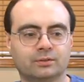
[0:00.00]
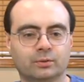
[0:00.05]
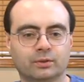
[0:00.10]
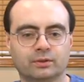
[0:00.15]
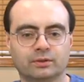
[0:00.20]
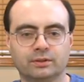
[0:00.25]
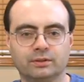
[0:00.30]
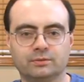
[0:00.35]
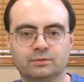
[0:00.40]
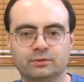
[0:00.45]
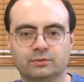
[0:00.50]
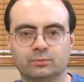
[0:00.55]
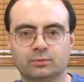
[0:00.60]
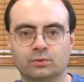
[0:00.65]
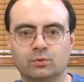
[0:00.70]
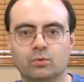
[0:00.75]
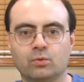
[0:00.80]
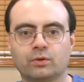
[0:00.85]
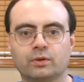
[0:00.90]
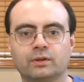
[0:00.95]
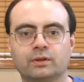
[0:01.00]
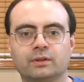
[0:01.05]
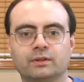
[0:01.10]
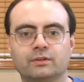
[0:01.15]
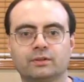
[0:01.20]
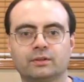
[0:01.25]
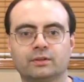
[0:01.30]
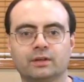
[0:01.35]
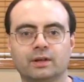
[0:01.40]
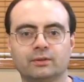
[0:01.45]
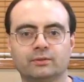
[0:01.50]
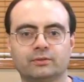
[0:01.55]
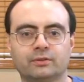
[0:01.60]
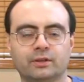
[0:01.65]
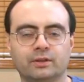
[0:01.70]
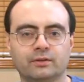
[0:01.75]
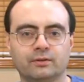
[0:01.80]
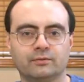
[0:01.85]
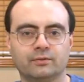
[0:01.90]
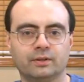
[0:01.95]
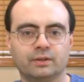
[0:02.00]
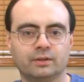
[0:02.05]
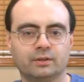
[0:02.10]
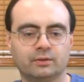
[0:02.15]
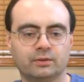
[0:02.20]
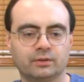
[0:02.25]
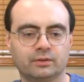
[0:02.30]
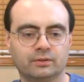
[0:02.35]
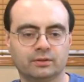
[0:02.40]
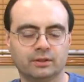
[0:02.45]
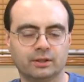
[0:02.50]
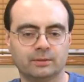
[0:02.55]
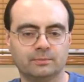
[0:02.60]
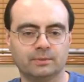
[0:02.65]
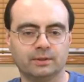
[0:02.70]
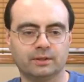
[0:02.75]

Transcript: quickly just recorded at the outside of the video here today